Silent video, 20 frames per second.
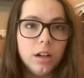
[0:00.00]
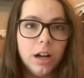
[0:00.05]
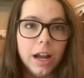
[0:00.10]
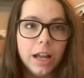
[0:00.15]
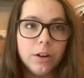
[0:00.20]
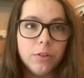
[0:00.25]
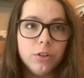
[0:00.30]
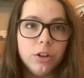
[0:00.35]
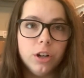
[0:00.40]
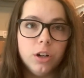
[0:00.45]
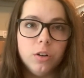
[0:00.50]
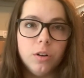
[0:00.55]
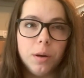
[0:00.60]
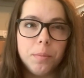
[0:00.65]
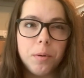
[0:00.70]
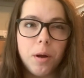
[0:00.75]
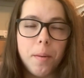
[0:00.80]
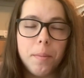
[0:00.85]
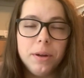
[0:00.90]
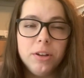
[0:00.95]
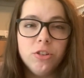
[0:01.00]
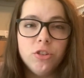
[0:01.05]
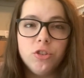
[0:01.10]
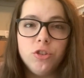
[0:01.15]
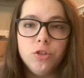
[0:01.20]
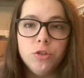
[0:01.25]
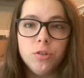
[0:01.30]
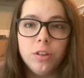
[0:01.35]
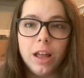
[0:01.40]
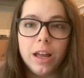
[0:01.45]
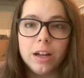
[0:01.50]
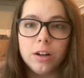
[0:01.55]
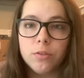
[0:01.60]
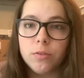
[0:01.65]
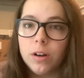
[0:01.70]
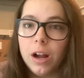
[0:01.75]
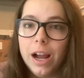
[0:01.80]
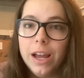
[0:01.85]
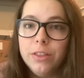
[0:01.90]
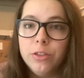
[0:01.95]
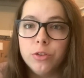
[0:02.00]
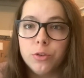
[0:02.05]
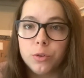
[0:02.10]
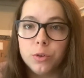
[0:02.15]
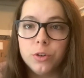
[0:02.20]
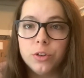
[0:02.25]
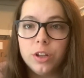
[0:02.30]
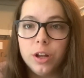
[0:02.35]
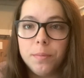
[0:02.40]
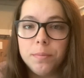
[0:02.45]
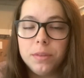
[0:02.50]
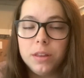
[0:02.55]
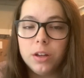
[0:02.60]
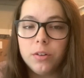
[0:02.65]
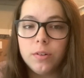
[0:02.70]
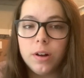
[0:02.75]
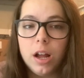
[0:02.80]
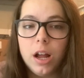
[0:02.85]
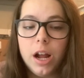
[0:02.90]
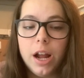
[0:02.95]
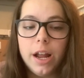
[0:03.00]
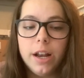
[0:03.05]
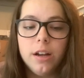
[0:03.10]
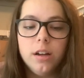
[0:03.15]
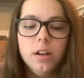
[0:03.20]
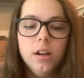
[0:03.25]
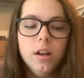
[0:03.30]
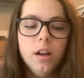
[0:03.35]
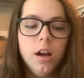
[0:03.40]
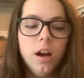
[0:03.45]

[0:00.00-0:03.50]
I don't know. I'll probably just do like a ride through something ride,